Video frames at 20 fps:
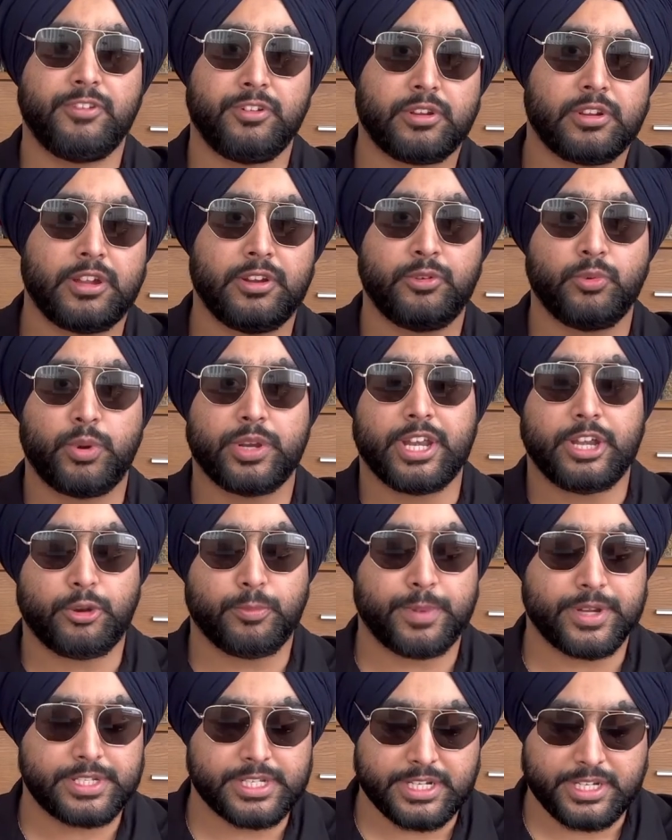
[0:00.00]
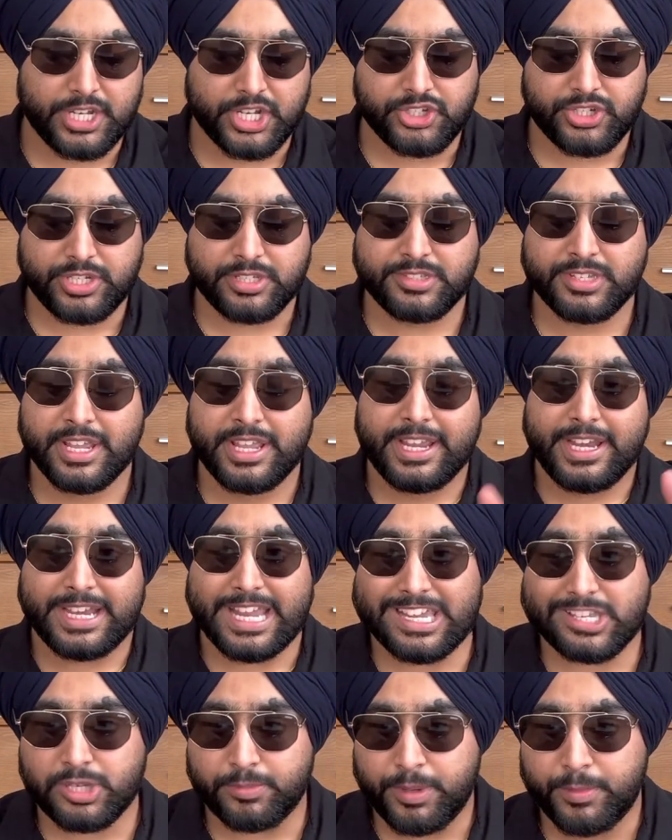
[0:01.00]
you convert into percentages, it
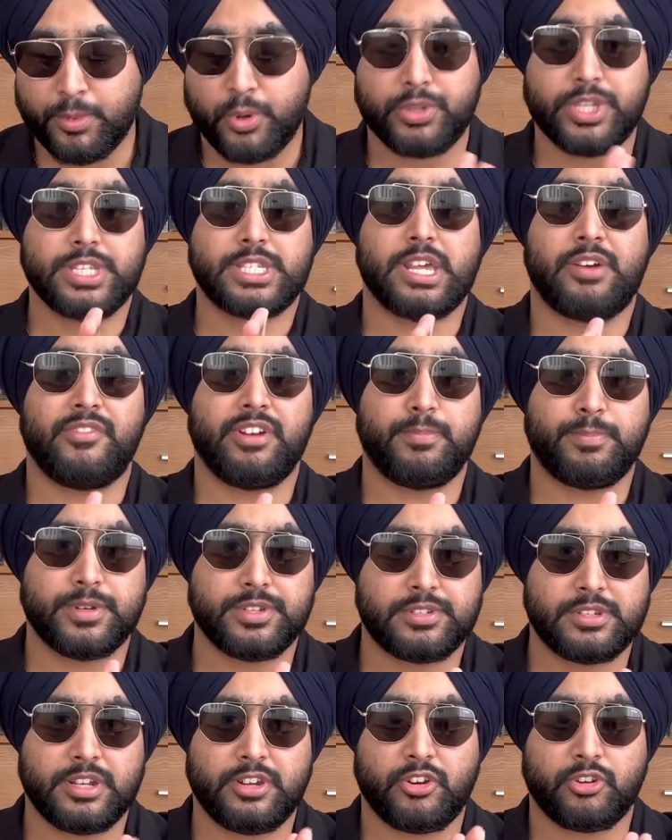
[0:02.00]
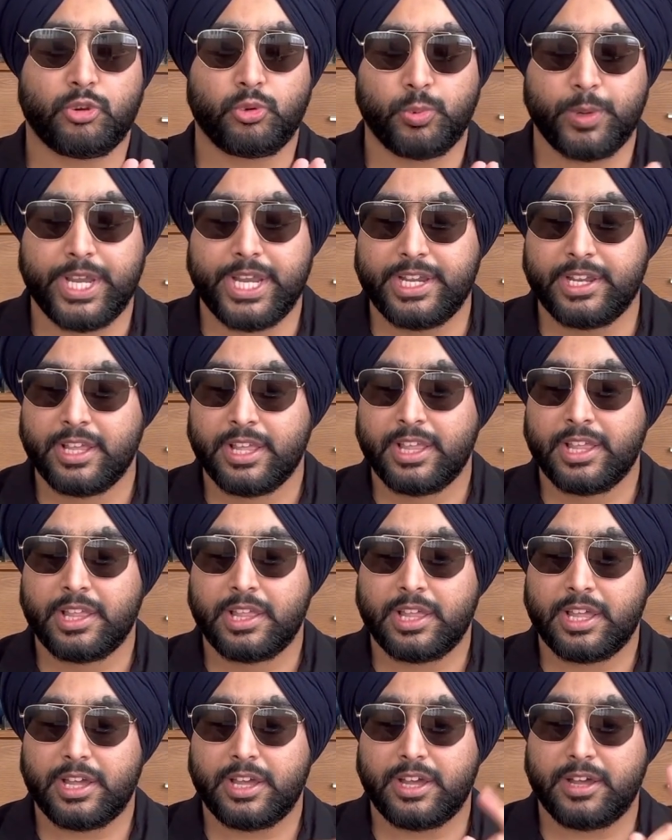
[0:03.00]
has to be more than 70% your grade.
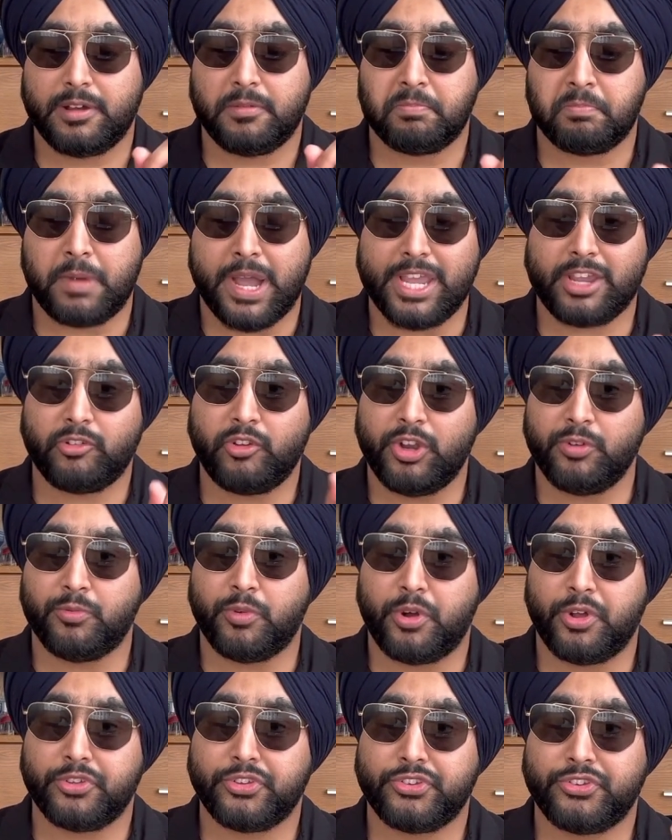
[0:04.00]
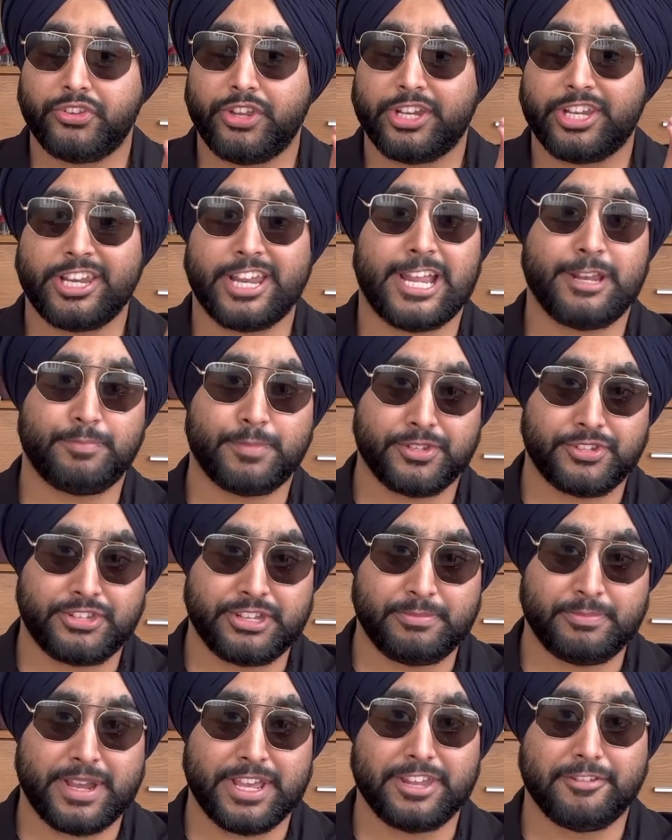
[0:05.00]
My grade was
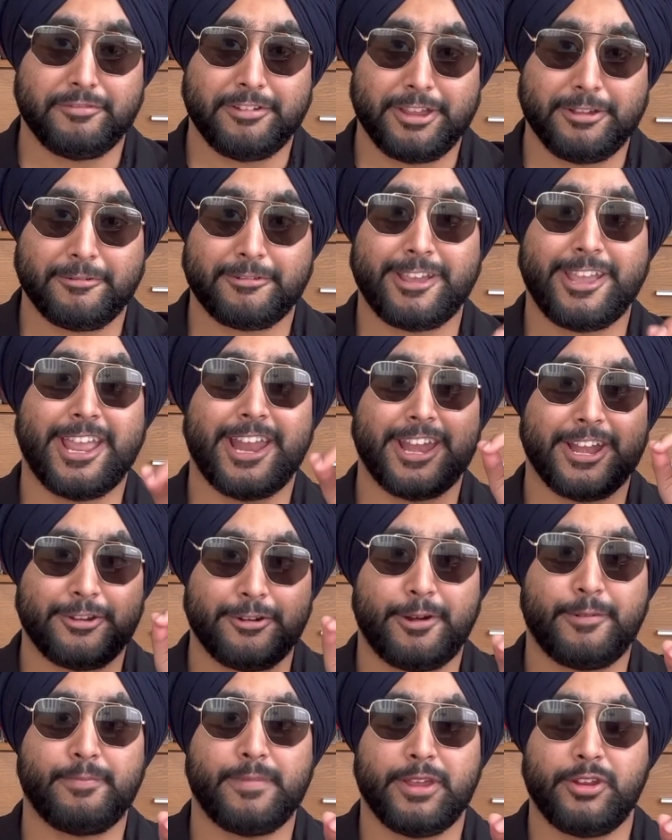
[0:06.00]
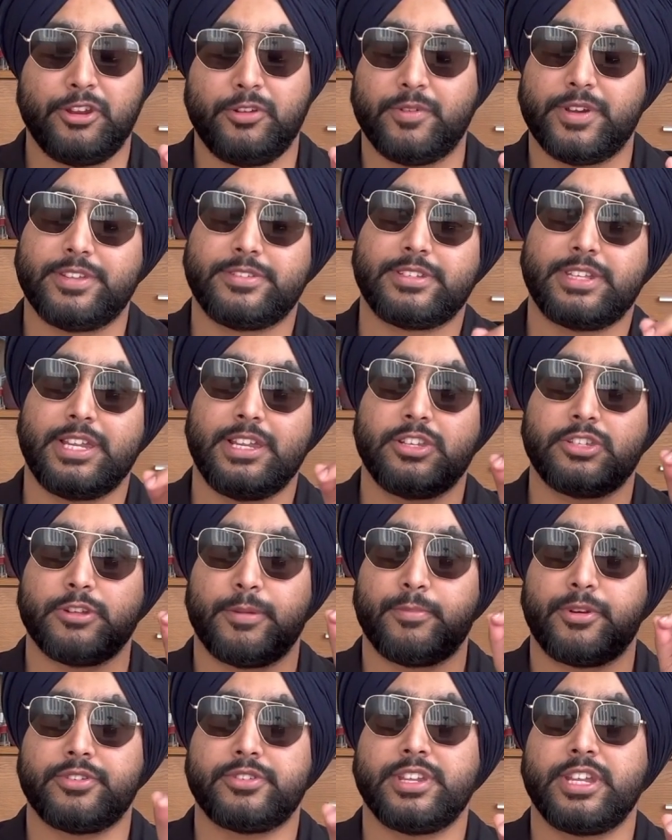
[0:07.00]
89%, by the way, okay, and I topped my university. So
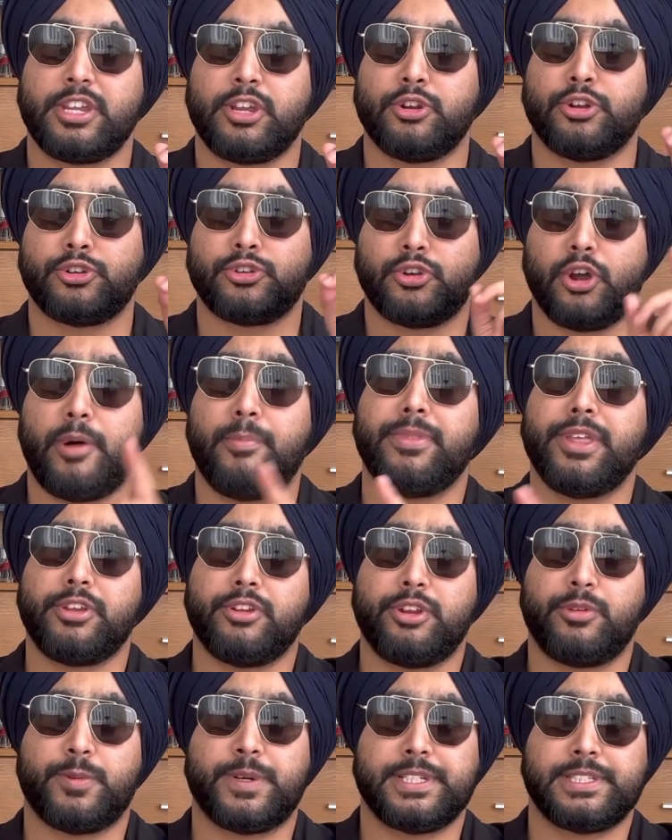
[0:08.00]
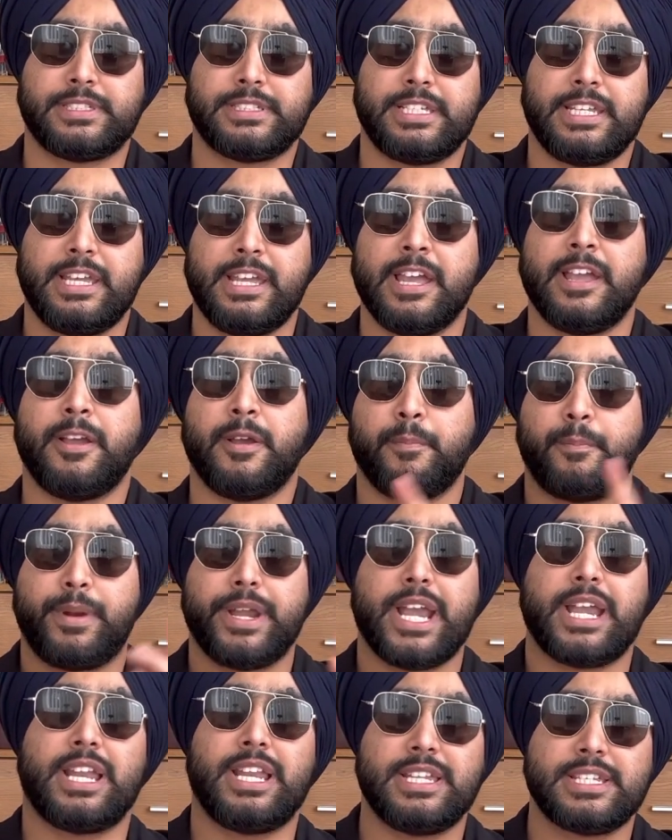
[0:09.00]
I'm not saying you'll top the university, but
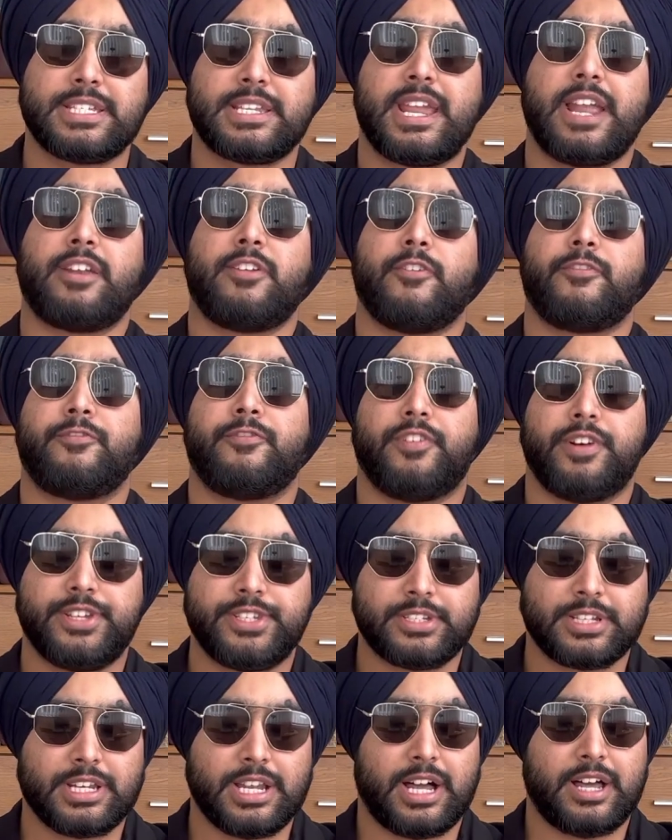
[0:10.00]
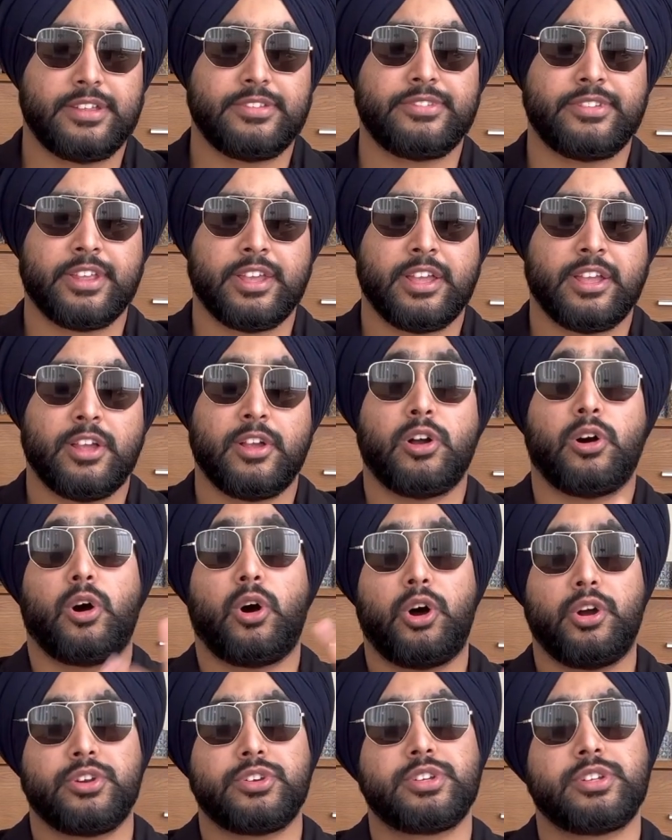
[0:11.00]
at least get your first class.
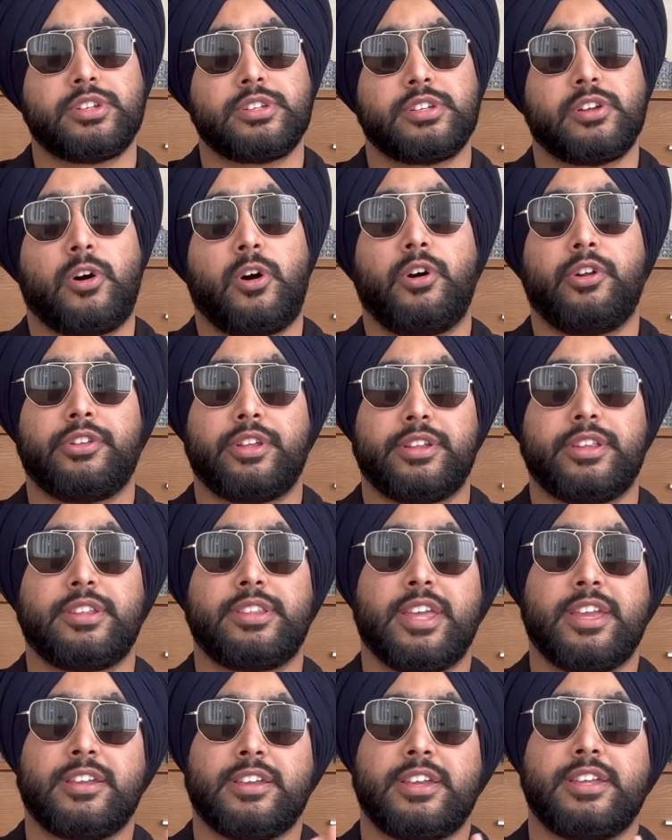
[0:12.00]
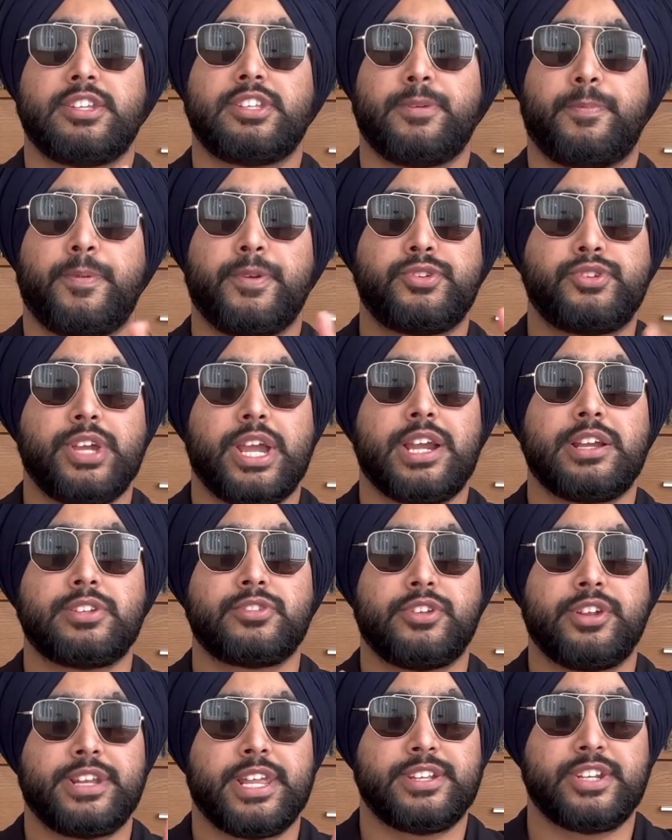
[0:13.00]
Or the other thing is the projects
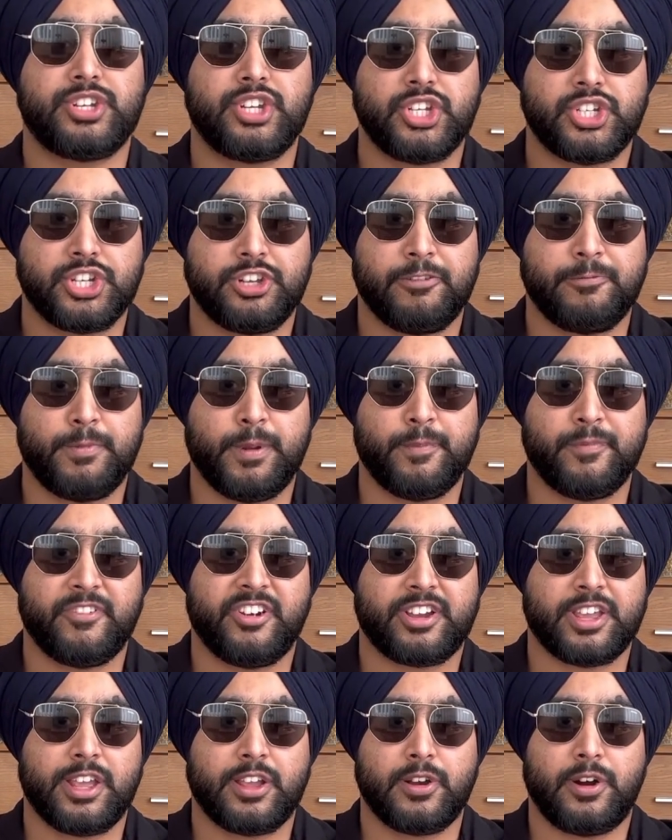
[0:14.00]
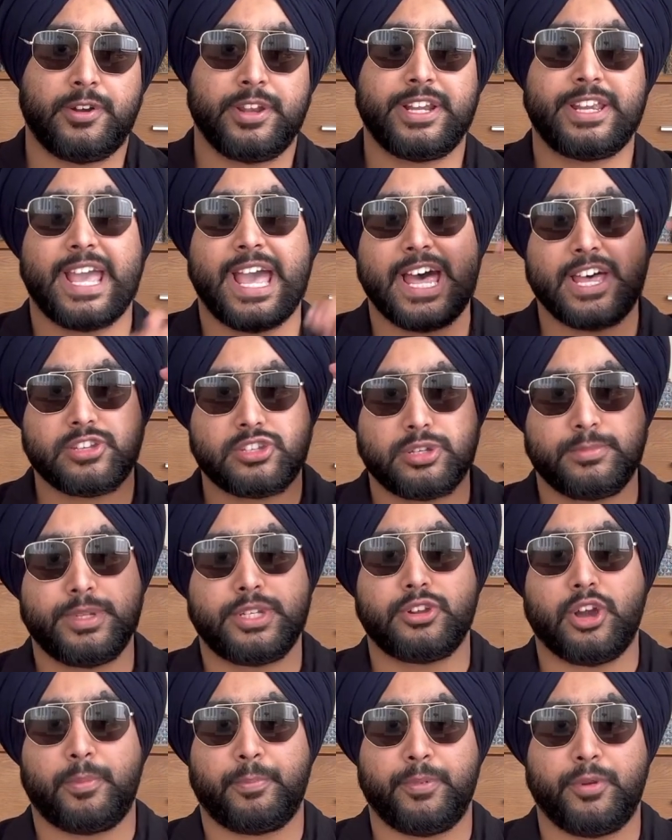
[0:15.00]
or the dissertation you've been working on, it has to be
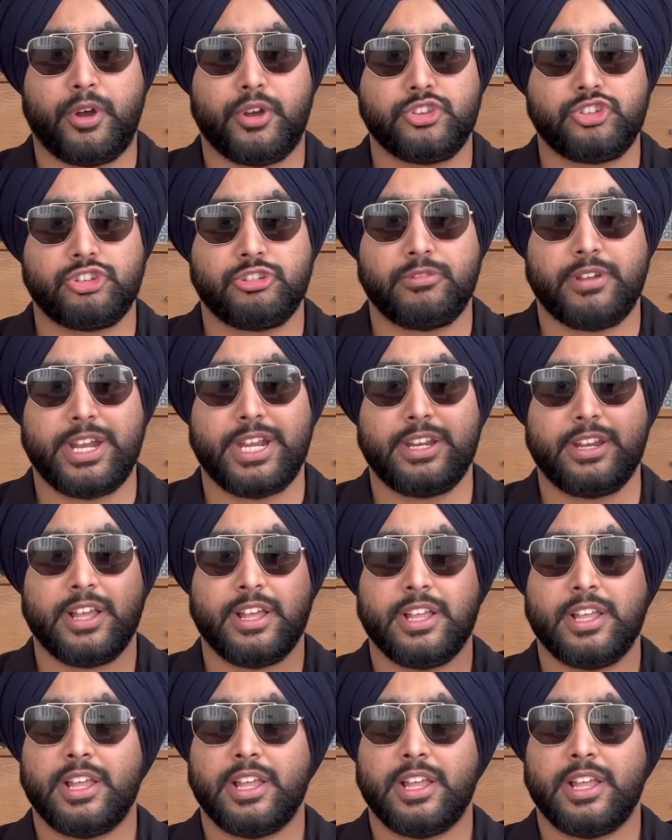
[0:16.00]
top-notch, right?